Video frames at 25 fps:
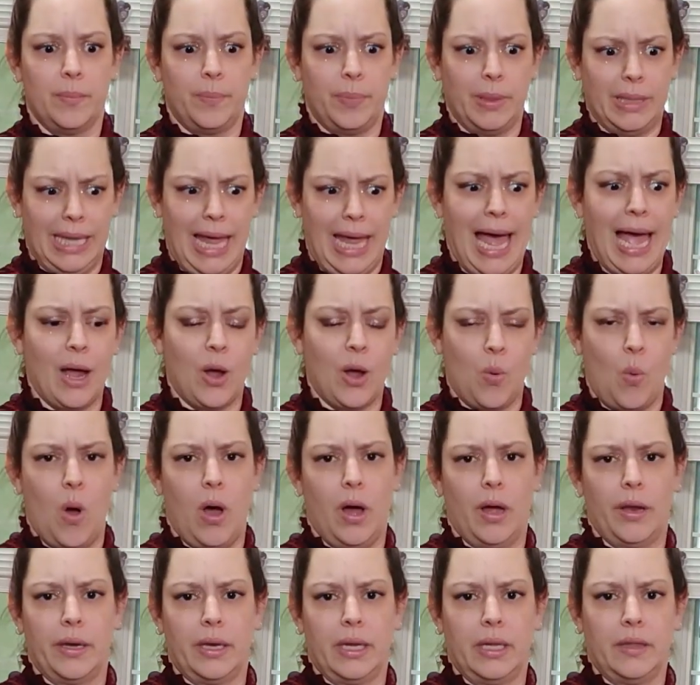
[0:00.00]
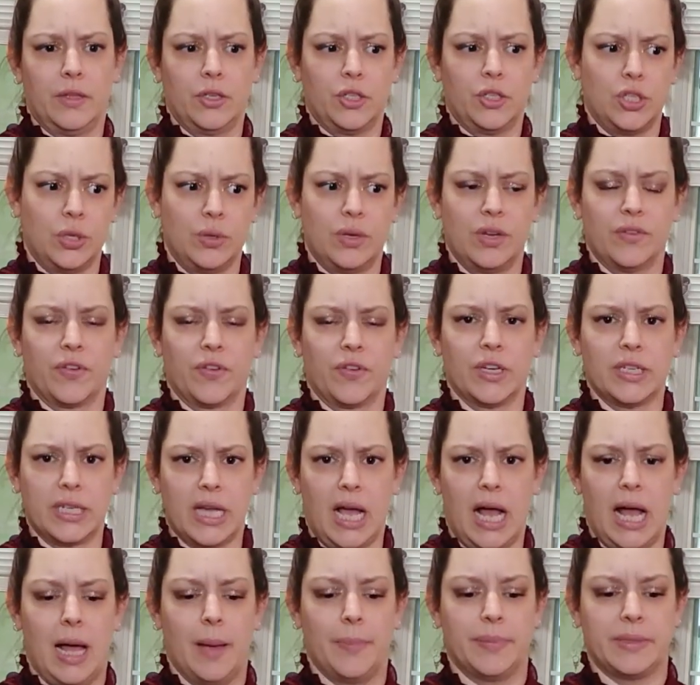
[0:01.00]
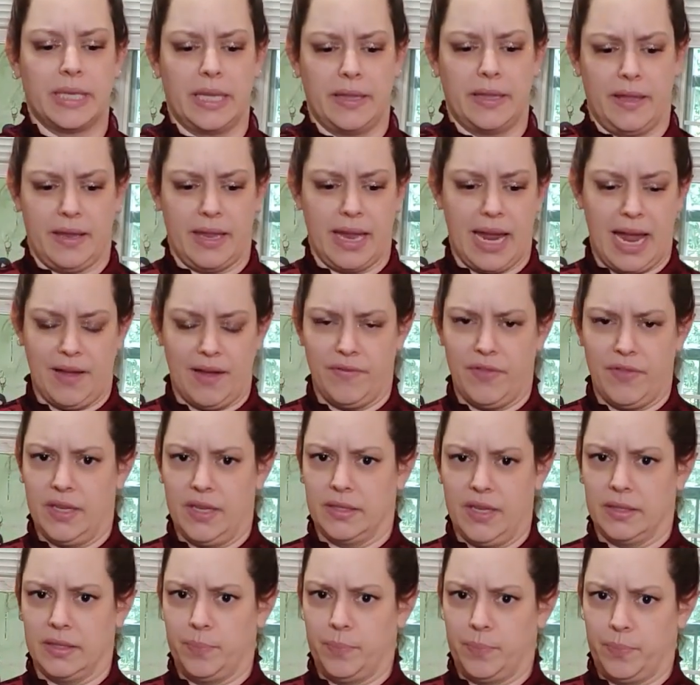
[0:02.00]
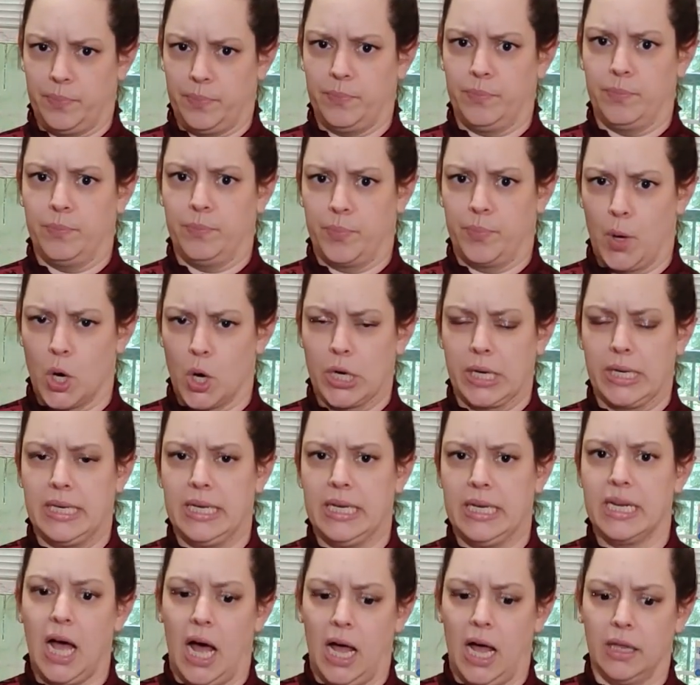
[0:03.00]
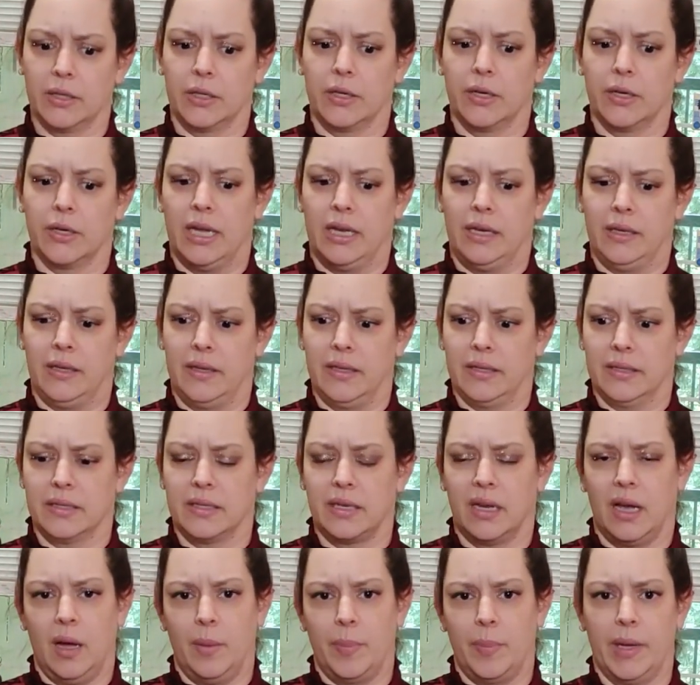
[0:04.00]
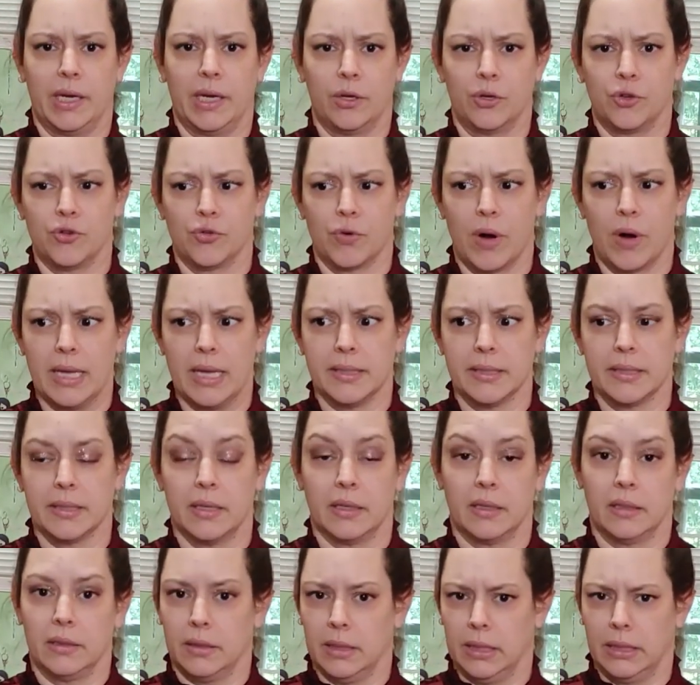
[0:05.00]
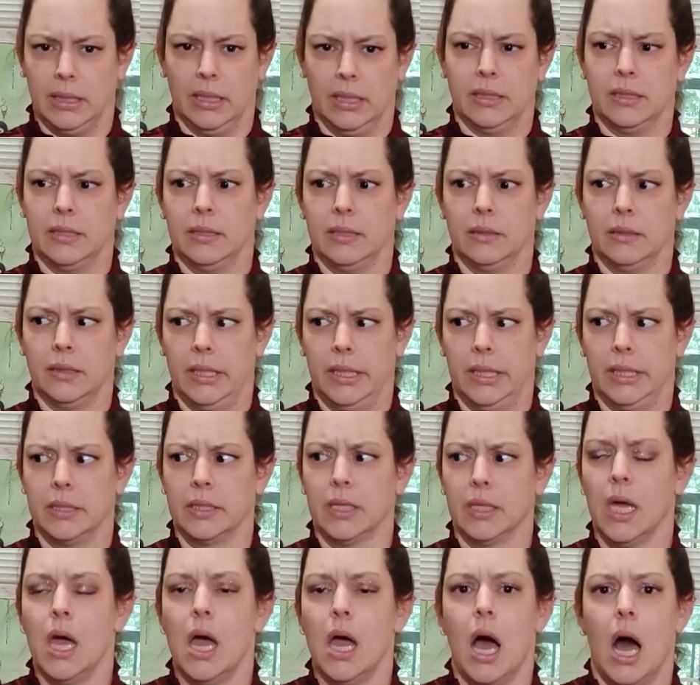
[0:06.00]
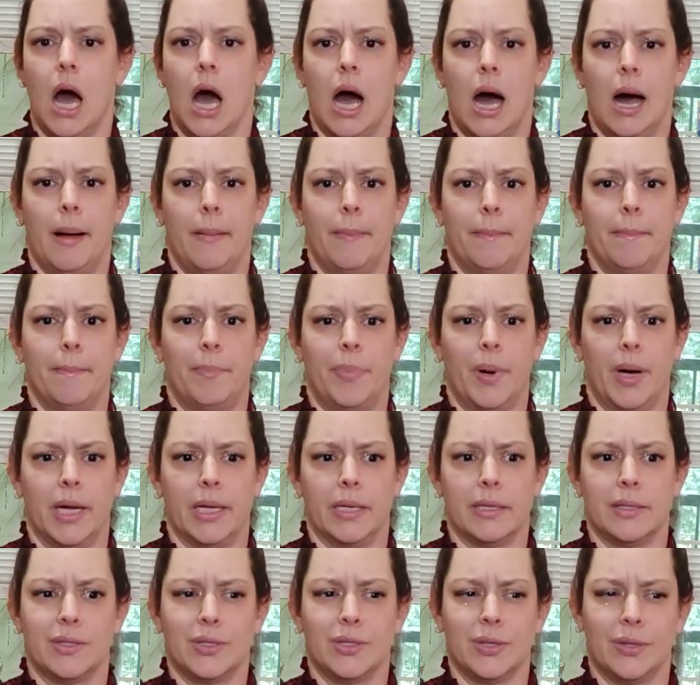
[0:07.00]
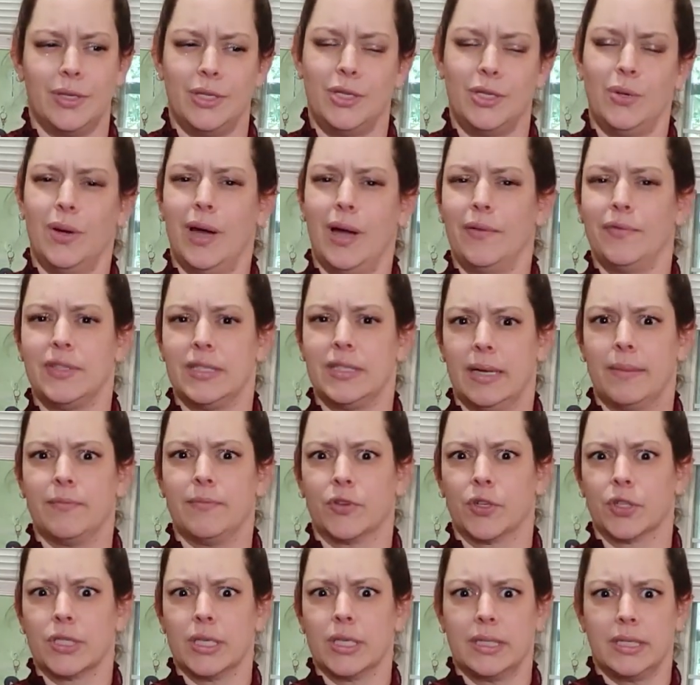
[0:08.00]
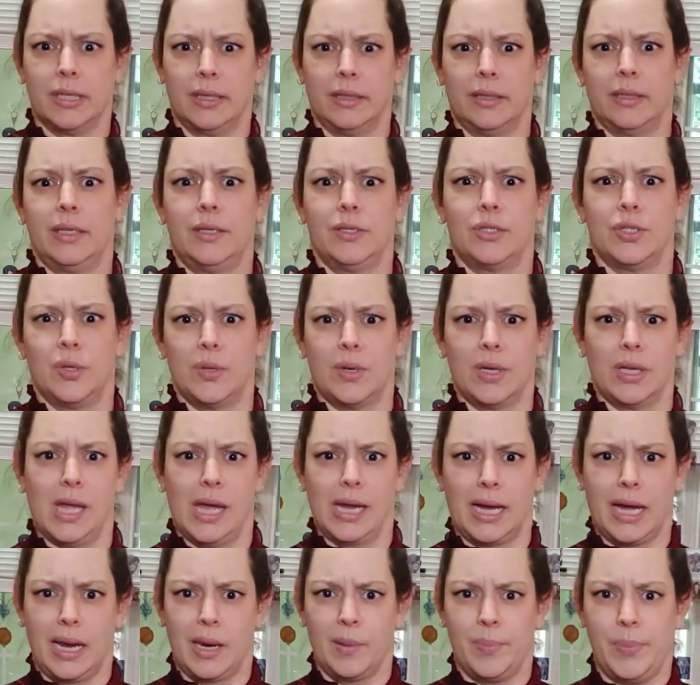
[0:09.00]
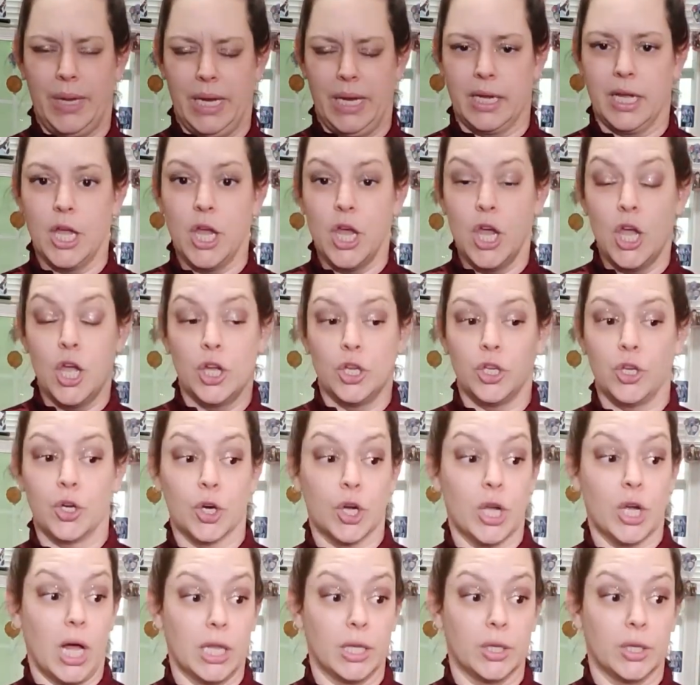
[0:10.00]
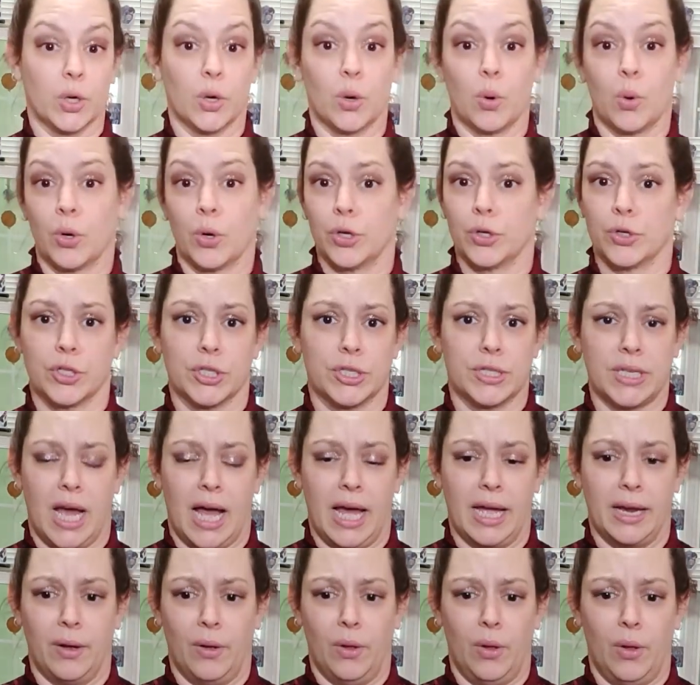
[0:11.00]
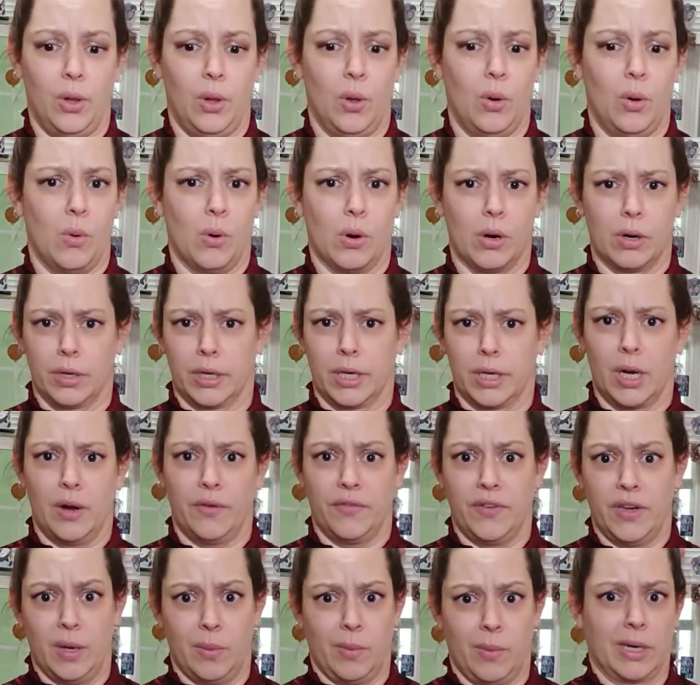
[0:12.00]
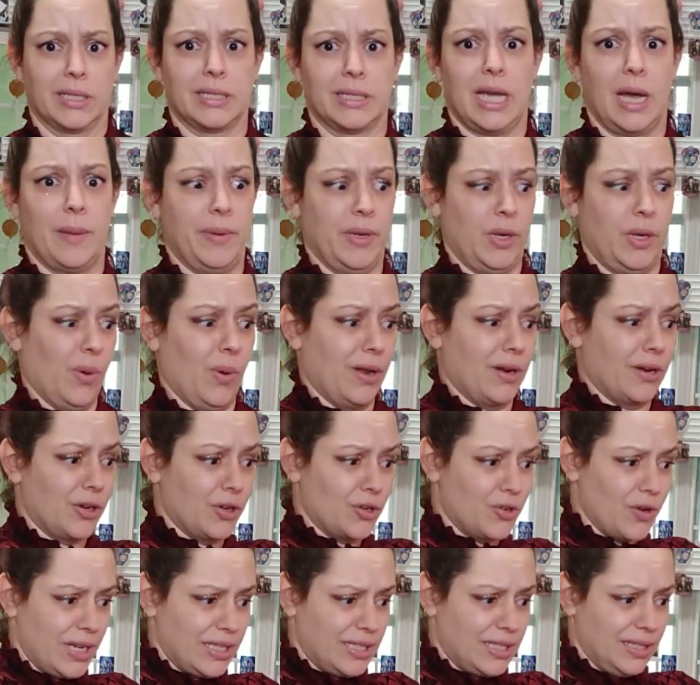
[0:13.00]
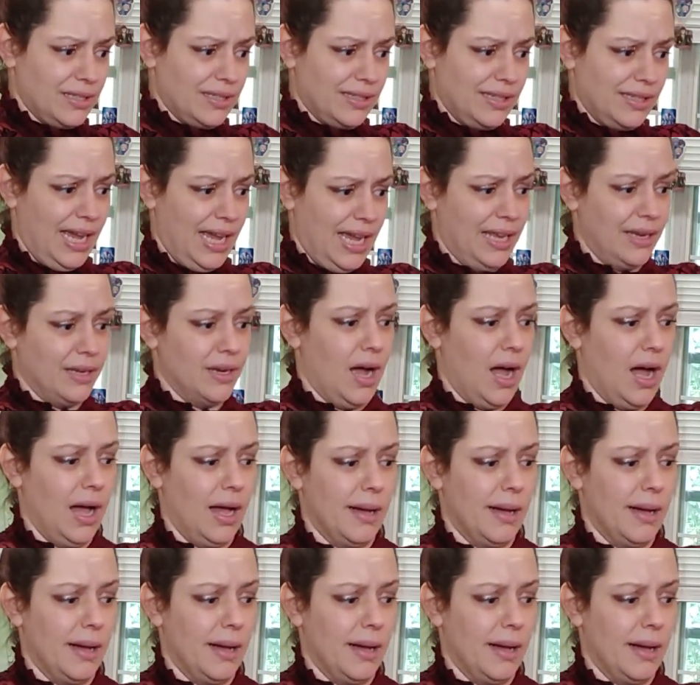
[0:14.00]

black one in the 2 different tops, and then they have this burgundy color in this top and a dress. And I think that's it. But so they do have some versatility. So you could like kind of pick your color or your style, or, you know, if you didn't want a top and you wanted a dress instead.